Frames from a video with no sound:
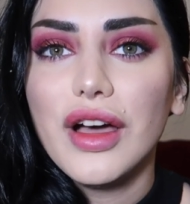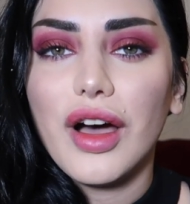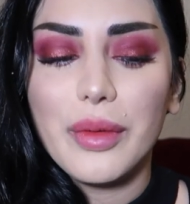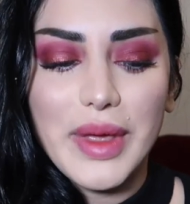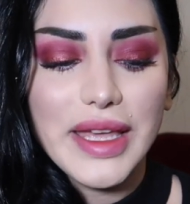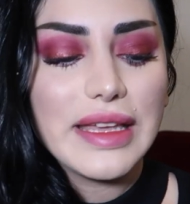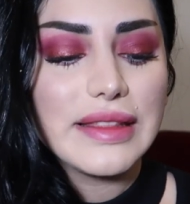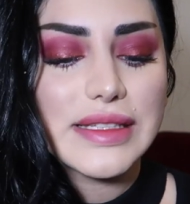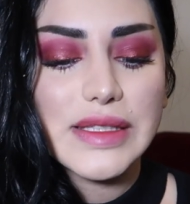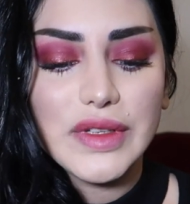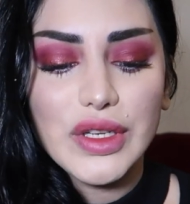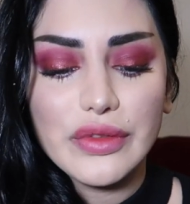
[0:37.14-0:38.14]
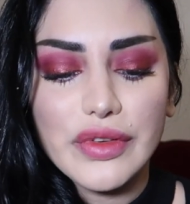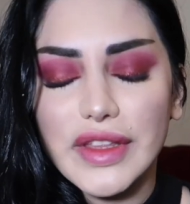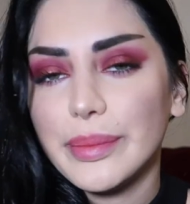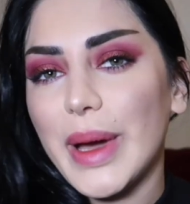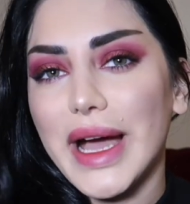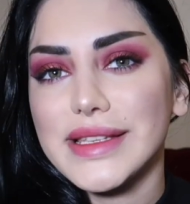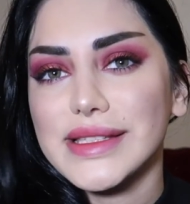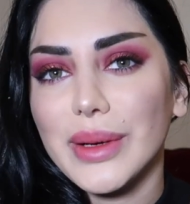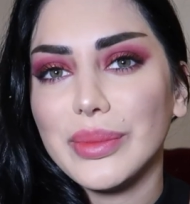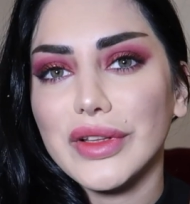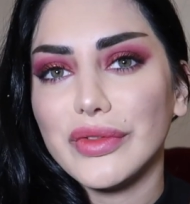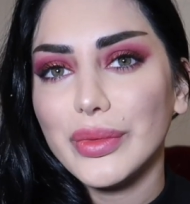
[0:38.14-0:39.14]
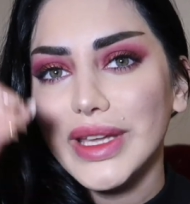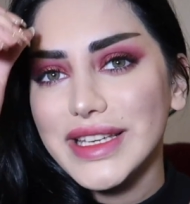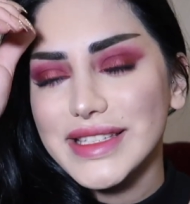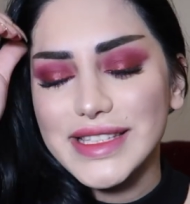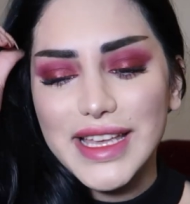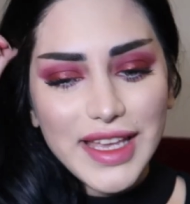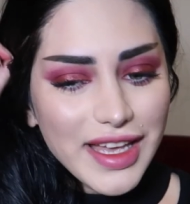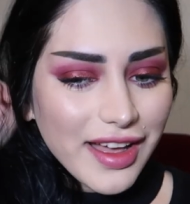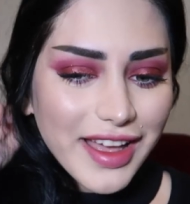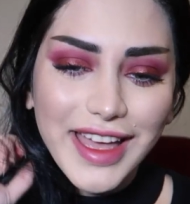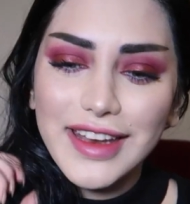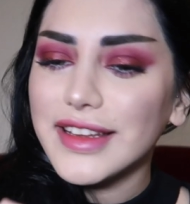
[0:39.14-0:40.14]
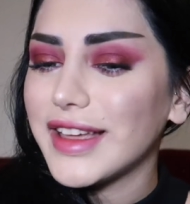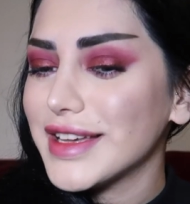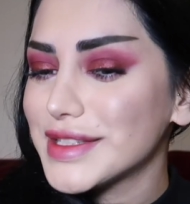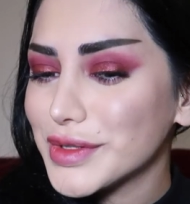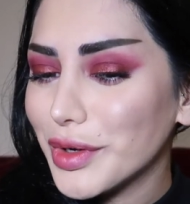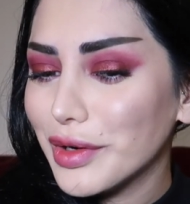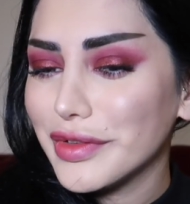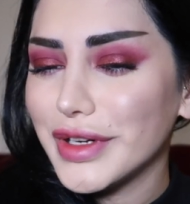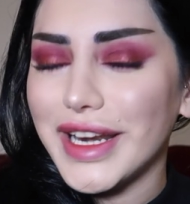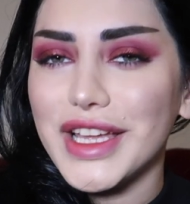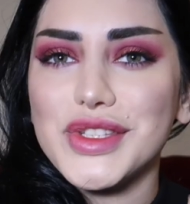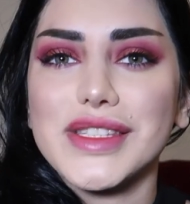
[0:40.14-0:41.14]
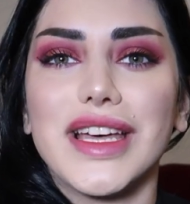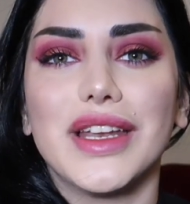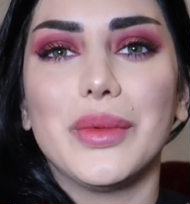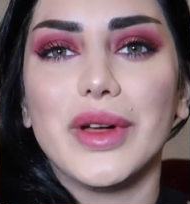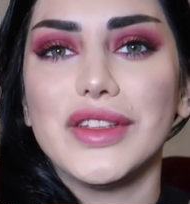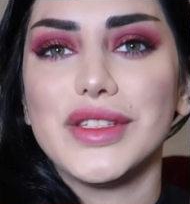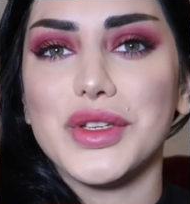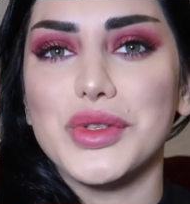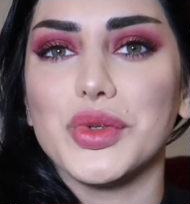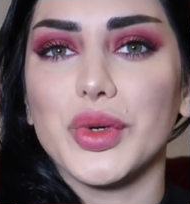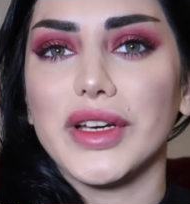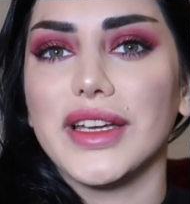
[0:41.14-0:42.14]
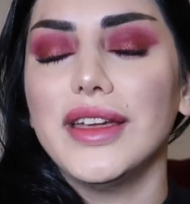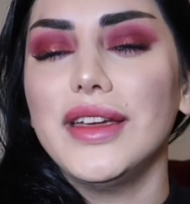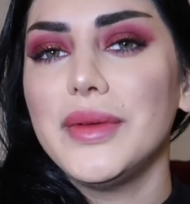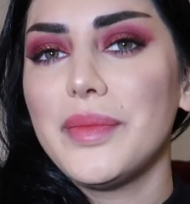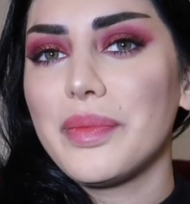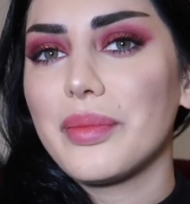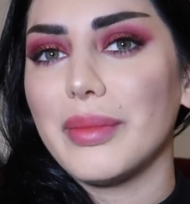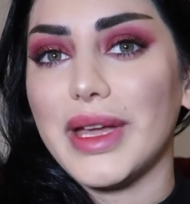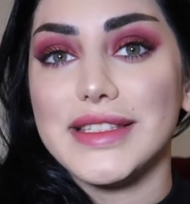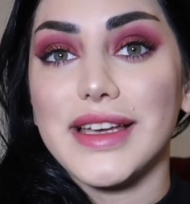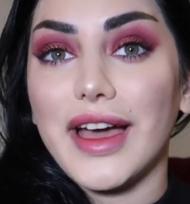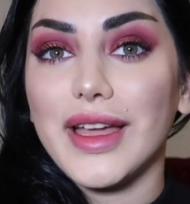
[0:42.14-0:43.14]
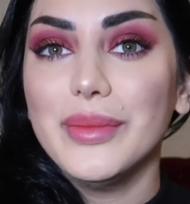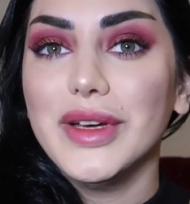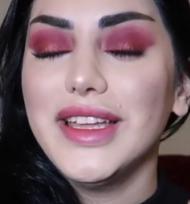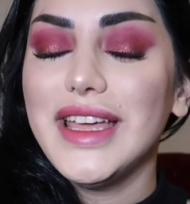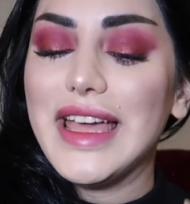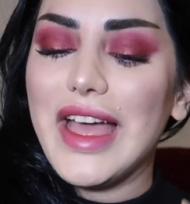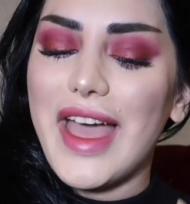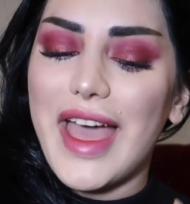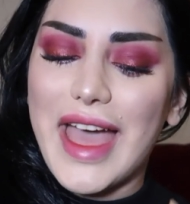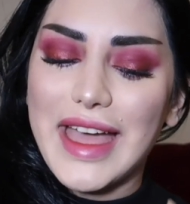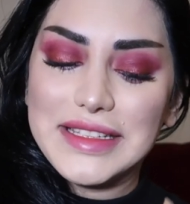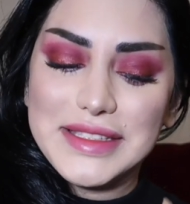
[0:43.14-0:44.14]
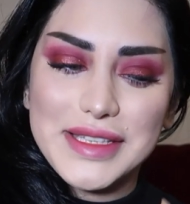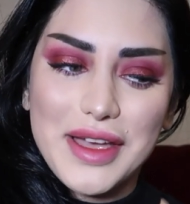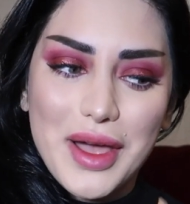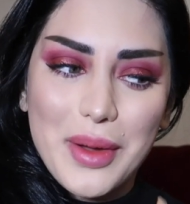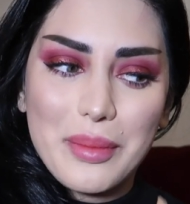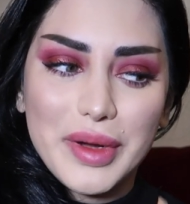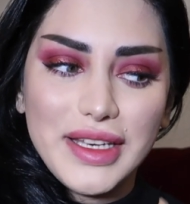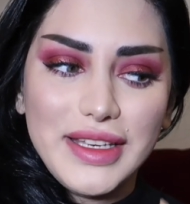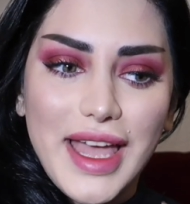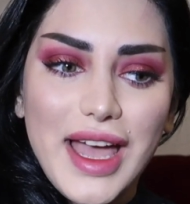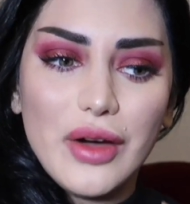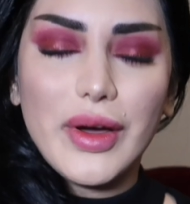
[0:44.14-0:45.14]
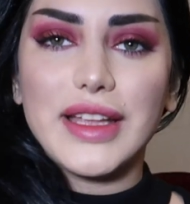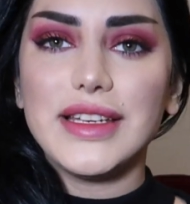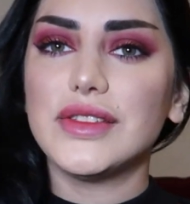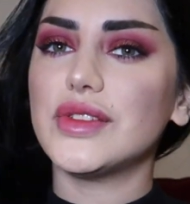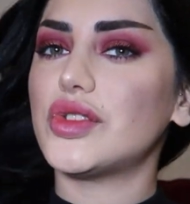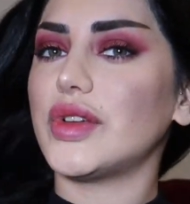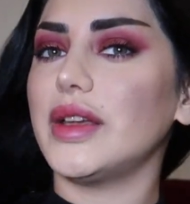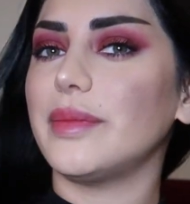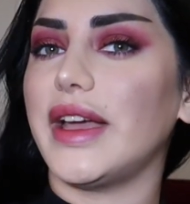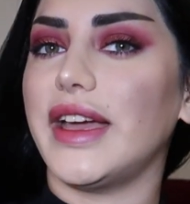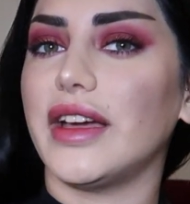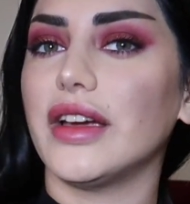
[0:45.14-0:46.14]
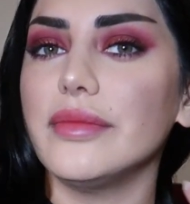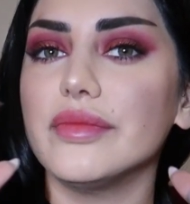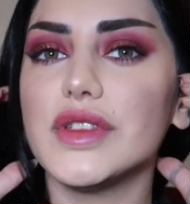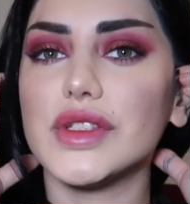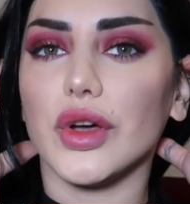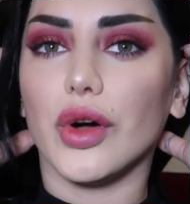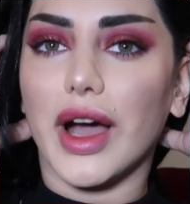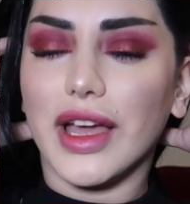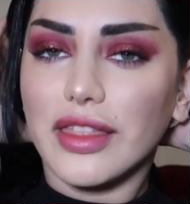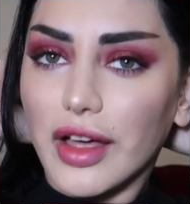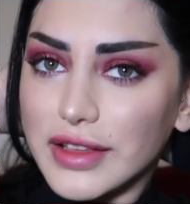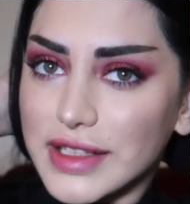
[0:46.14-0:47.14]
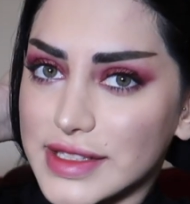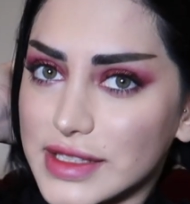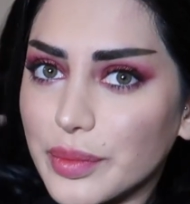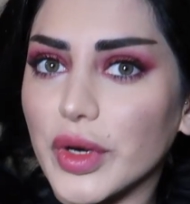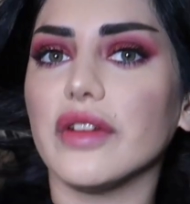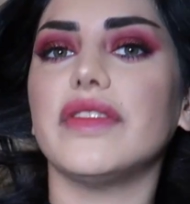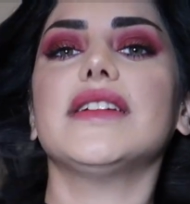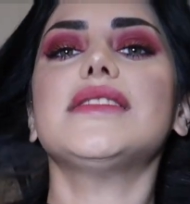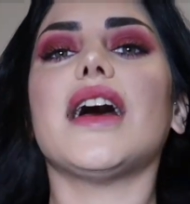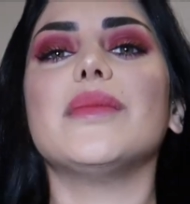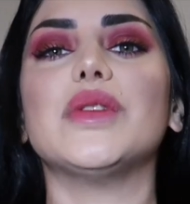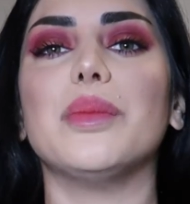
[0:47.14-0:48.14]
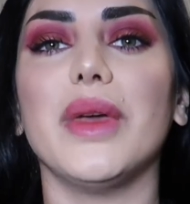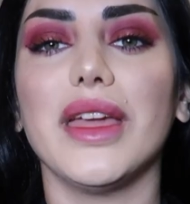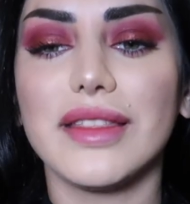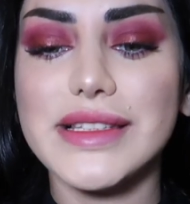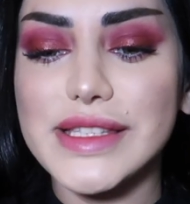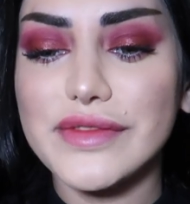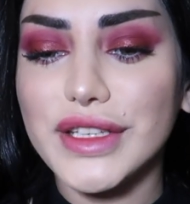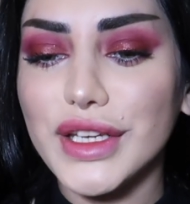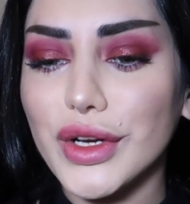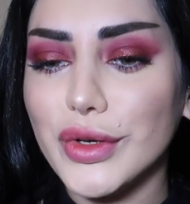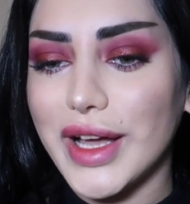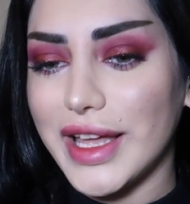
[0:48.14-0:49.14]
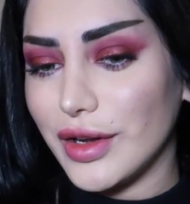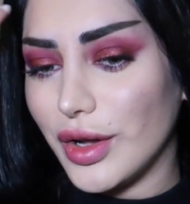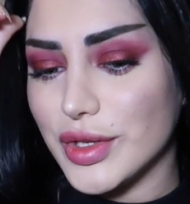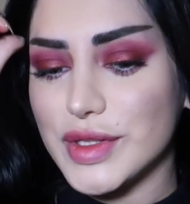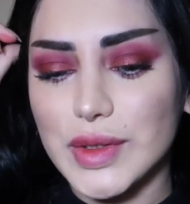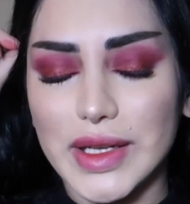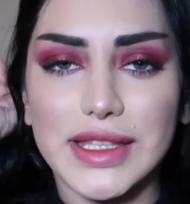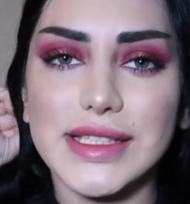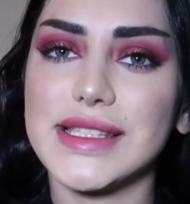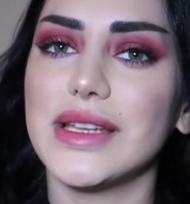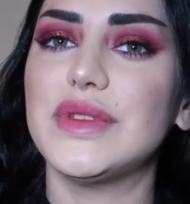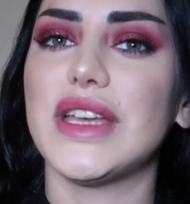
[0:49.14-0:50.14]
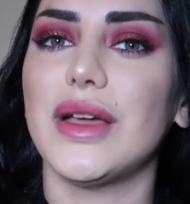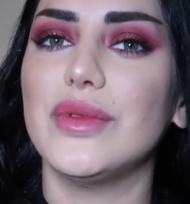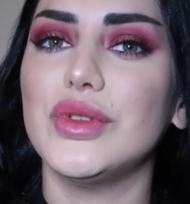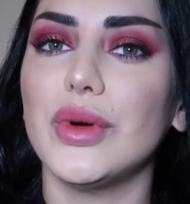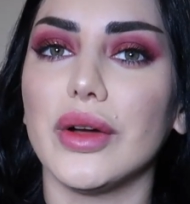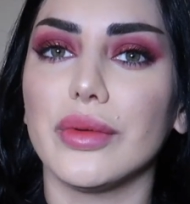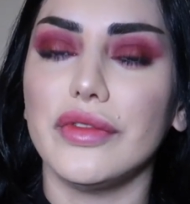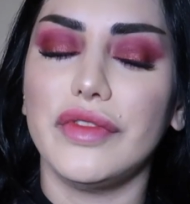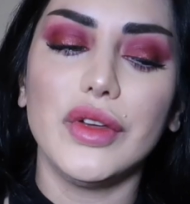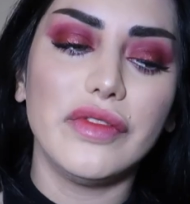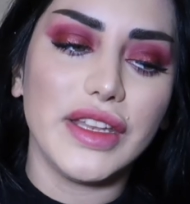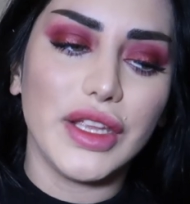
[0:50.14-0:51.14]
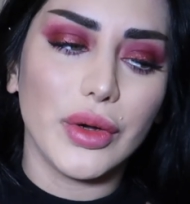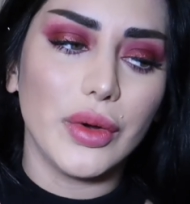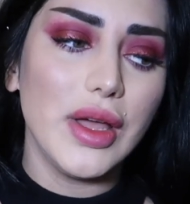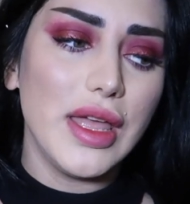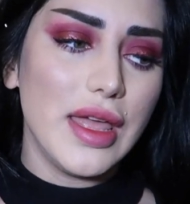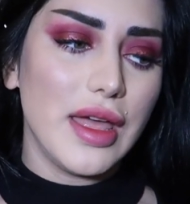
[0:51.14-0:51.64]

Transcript: on making this video for the past couple of weeks. I had a guest over and I just kind of wanted to enjoy my time. And but now I need to straighten my hair, so I thought this is a perfect time to make this video and also at the same time do a review video